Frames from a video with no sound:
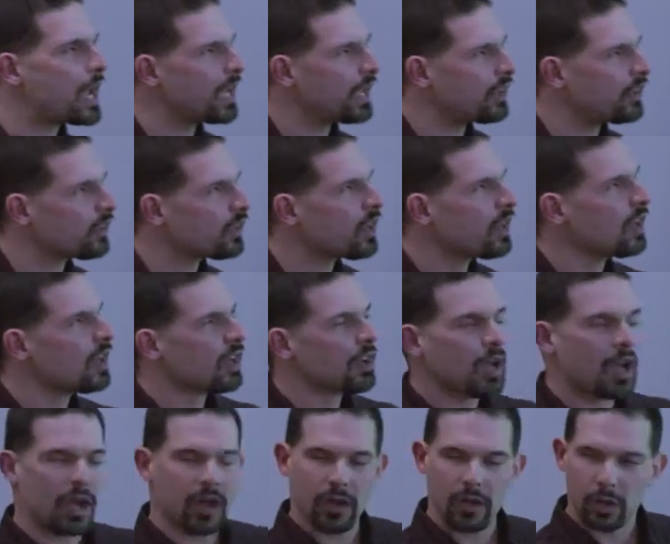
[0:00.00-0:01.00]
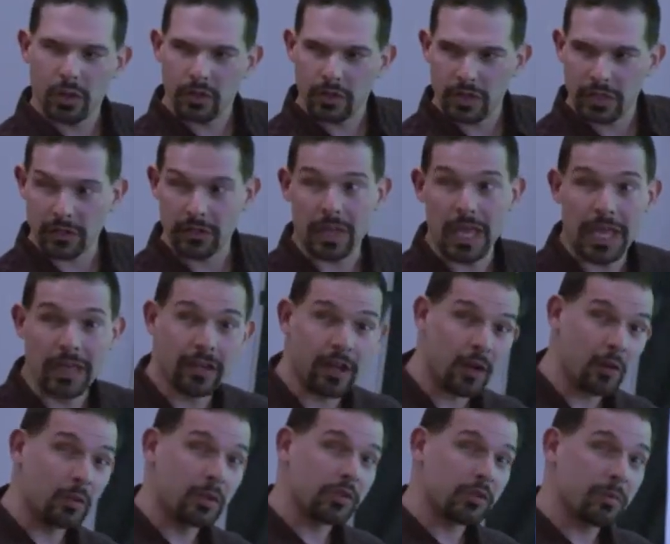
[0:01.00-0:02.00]
ways. Uh, earlier,
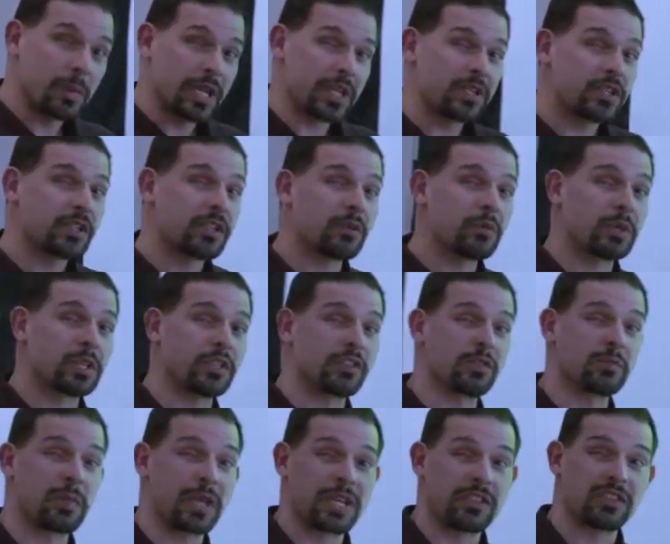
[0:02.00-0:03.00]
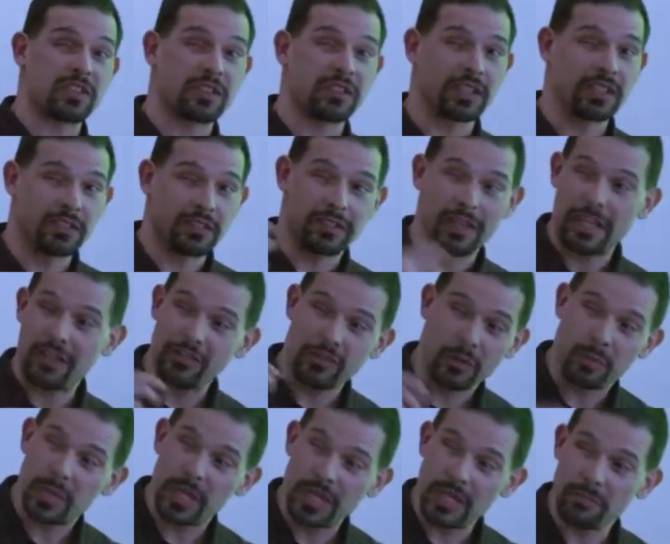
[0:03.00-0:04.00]
LiDAR was mentioned, which is basically
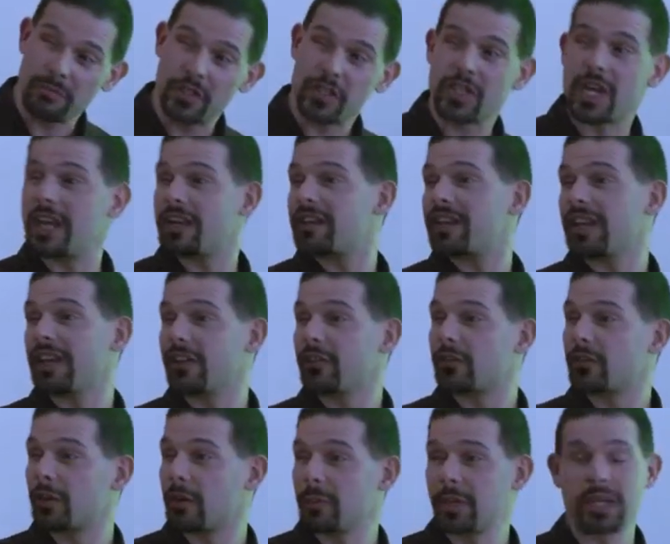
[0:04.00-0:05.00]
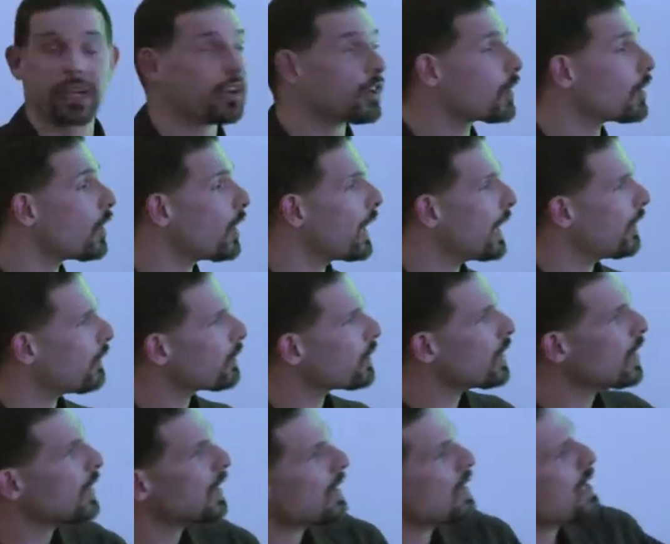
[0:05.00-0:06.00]
laser beams shot down from an
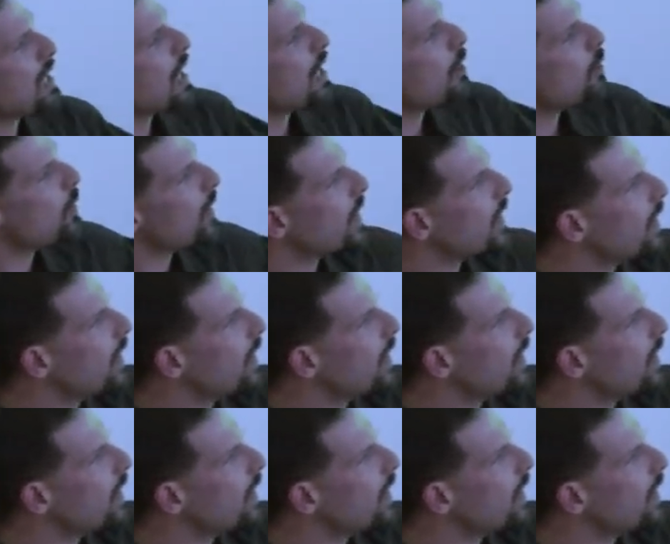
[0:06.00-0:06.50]
aircraft. And